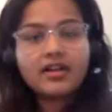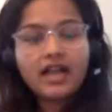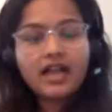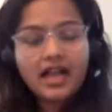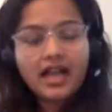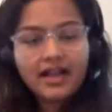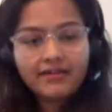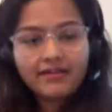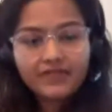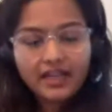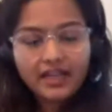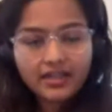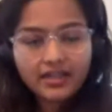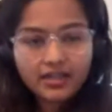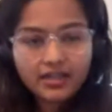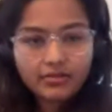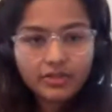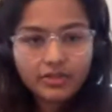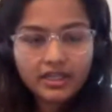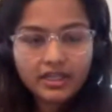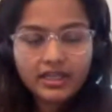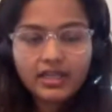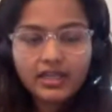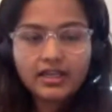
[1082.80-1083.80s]
have that
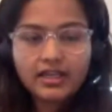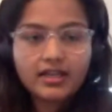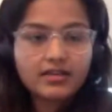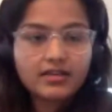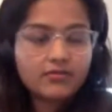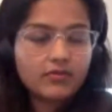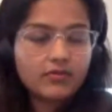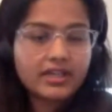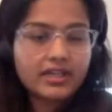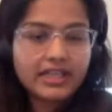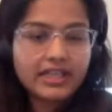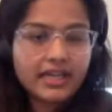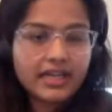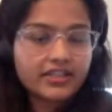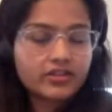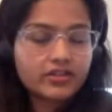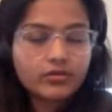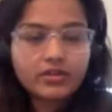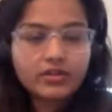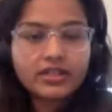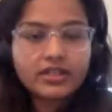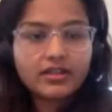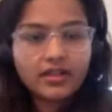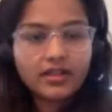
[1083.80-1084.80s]
communicate, attach to
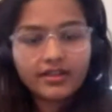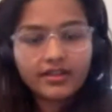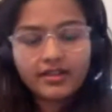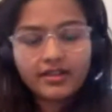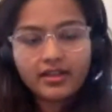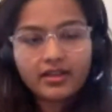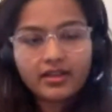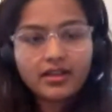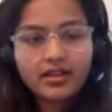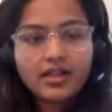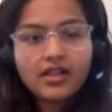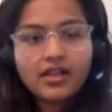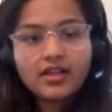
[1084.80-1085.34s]
it, nothing.